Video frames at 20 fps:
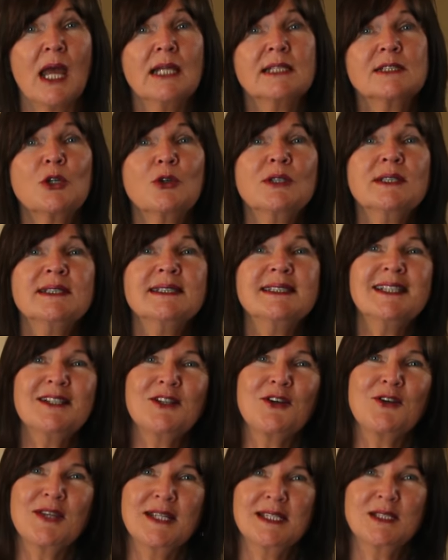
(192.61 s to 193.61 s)
so
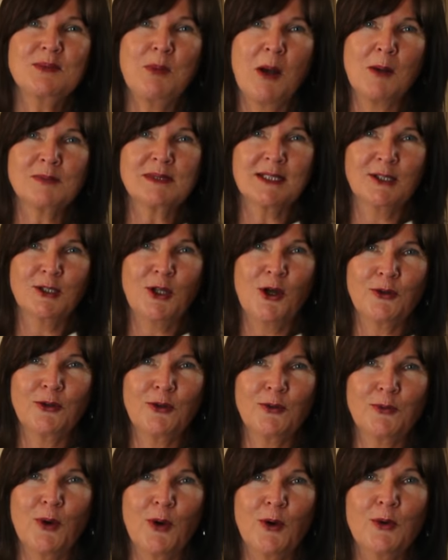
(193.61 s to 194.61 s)
consider these bumps along
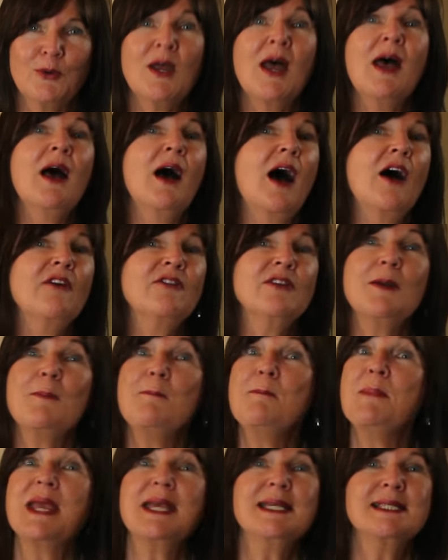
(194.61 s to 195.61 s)
the road of an
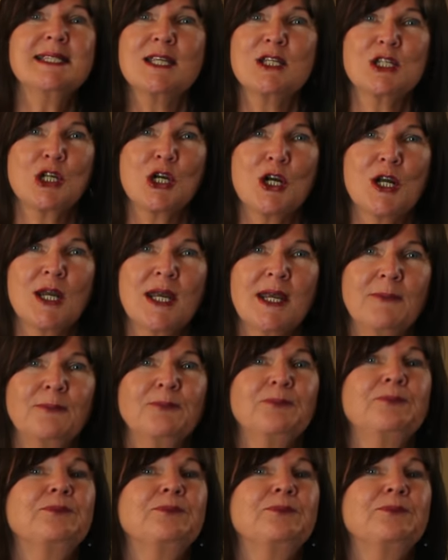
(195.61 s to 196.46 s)
amazing journey.